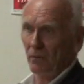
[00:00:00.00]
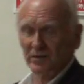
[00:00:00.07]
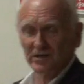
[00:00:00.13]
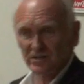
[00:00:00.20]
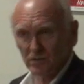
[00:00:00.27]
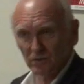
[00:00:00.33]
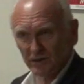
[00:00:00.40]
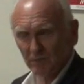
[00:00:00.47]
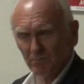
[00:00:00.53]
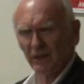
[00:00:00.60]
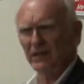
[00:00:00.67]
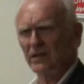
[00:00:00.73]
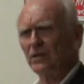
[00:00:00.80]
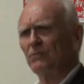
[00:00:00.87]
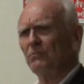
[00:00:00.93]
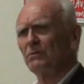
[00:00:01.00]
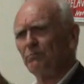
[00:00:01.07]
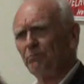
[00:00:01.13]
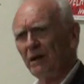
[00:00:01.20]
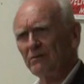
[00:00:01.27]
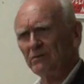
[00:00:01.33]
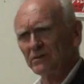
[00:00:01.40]
Are we still going to pay
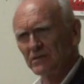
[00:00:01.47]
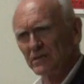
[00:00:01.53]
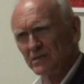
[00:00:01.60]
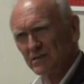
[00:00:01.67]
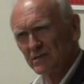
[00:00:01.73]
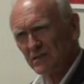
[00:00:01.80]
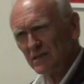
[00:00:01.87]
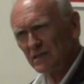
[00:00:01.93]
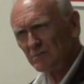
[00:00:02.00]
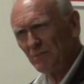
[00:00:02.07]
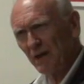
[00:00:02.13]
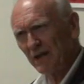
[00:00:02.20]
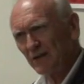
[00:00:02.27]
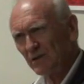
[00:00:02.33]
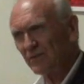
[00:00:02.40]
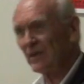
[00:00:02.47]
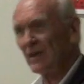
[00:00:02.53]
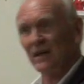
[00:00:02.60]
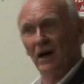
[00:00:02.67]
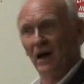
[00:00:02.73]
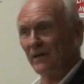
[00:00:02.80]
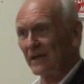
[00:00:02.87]
huge bonuses to these bankers?
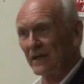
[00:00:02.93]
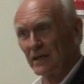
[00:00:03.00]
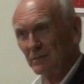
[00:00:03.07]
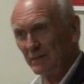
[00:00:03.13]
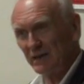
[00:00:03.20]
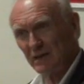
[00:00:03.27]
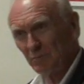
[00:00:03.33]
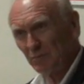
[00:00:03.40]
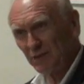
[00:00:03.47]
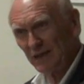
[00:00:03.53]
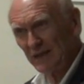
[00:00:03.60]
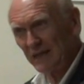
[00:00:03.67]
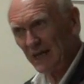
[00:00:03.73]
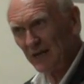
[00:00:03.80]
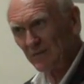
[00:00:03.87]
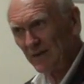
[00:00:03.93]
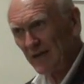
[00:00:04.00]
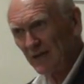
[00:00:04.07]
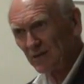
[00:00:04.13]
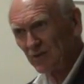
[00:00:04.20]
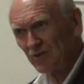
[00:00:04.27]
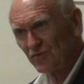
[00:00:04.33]
Are they going to be completely out of
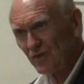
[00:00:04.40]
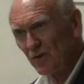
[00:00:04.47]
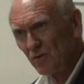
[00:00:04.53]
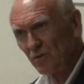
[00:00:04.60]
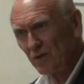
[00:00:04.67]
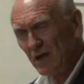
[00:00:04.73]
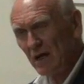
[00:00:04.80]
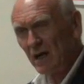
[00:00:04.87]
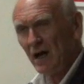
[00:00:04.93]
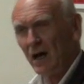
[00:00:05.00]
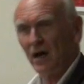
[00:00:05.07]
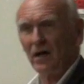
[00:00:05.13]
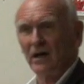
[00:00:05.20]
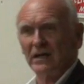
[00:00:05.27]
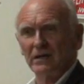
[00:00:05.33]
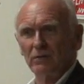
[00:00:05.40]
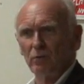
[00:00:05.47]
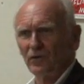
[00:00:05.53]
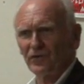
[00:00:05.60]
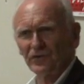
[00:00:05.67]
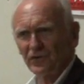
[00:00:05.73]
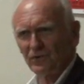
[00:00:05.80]
our control?
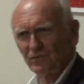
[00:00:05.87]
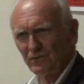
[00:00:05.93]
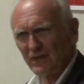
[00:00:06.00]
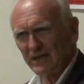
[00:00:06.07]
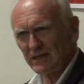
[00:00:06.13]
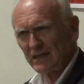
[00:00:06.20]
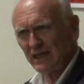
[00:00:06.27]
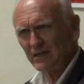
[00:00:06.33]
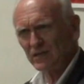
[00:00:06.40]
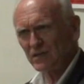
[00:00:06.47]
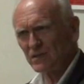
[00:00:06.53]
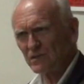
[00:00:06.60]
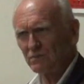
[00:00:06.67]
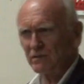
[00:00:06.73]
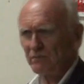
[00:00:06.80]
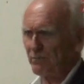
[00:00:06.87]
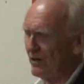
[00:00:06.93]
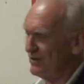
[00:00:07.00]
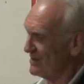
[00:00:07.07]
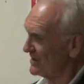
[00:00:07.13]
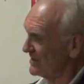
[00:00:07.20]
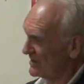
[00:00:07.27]
What sort of regulations are we
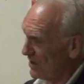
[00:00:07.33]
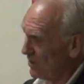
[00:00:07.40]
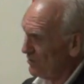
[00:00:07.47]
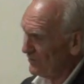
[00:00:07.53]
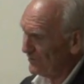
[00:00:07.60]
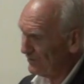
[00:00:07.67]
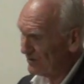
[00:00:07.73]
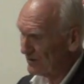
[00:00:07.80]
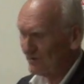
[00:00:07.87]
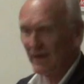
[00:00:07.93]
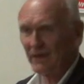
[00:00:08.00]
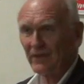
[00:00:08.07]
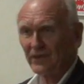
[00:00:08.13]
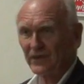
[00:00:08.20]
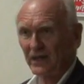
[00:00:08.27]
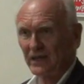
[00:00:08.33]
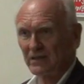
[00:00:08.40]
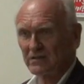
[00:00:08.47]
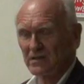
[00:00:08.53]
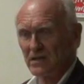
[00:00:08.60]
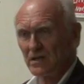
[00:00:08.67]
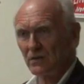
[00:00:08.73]
imposing? There's a whole series of other
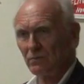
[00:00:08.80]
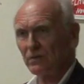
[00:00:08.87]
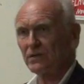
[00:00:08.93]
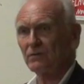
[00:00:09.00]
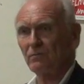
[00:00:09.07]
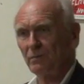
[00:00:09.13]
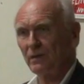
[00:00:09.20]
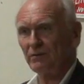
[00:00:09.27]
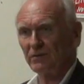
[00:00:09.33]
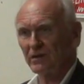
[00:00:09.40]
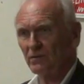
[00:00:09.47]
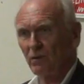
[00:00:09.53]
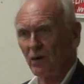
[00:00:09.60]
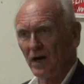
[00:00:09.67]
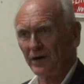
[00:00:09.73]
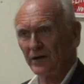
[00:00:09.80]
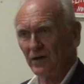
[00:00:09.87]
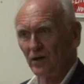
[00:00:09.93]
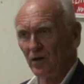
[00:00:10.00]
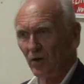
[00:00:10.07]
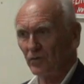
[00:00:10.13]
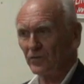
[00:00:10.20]
things which would be required
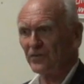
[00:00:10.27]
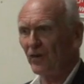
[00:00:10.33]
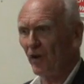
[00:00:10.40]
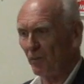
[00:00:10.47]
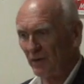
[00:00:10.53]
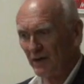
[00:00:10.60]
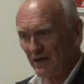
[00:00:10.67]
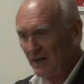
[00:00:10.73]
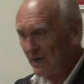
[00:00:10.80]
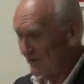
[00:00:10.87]
on top.